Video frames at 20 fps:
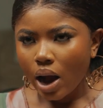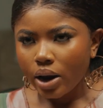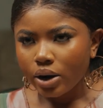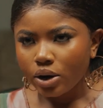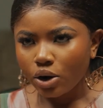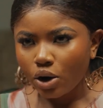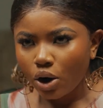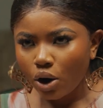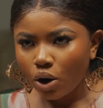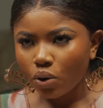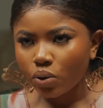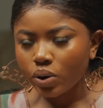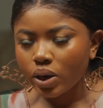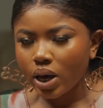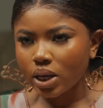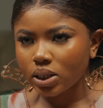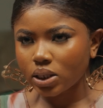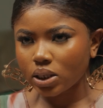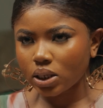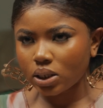I know,
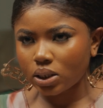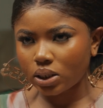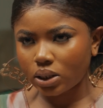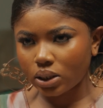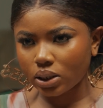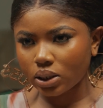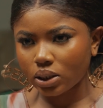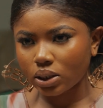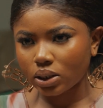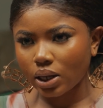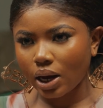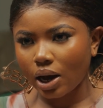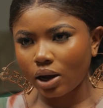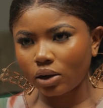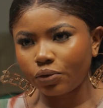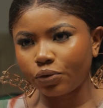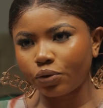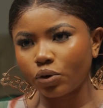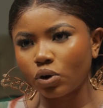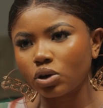yes, it did.
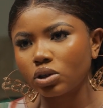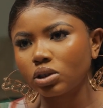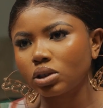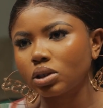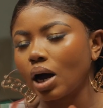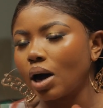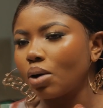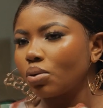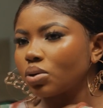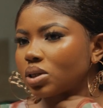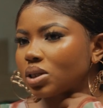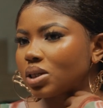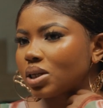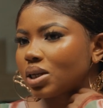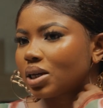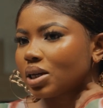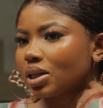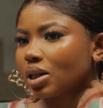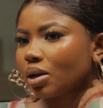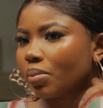At first, I was
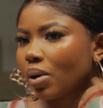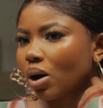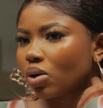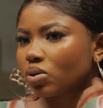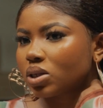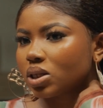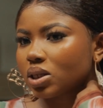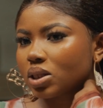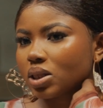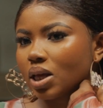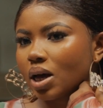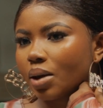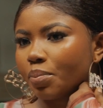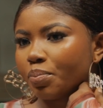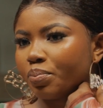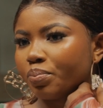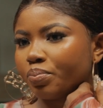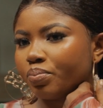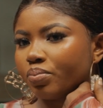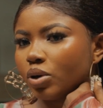thinking about it that,
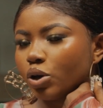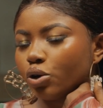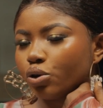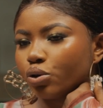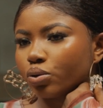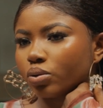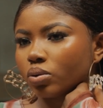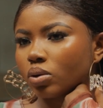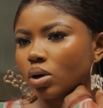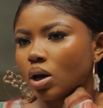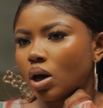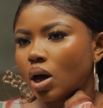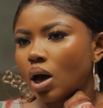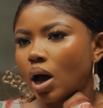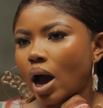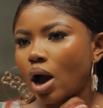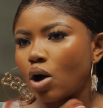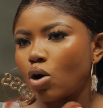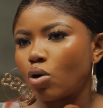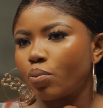
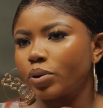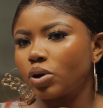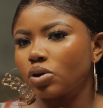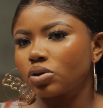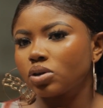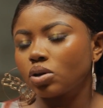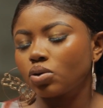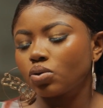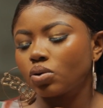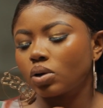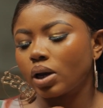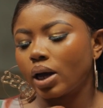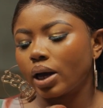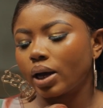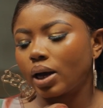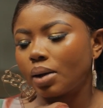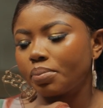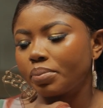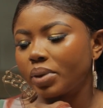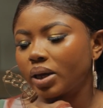I hope it doesn't look
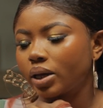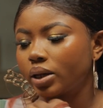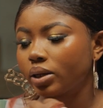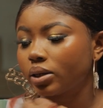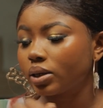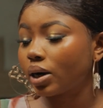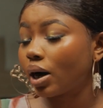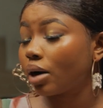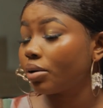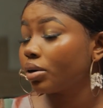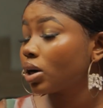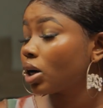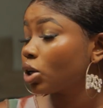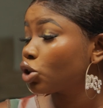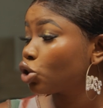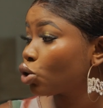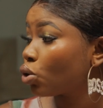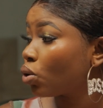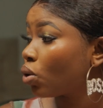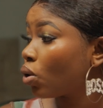like I'm making
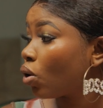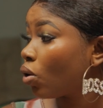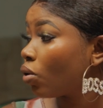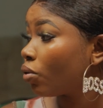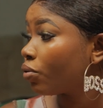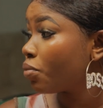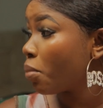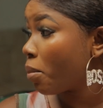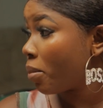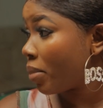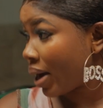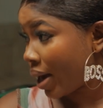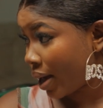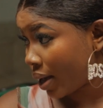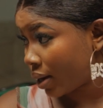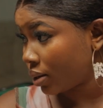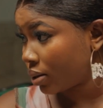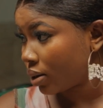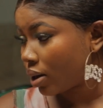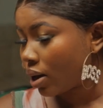caricature of
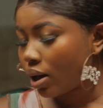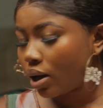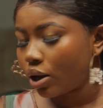men,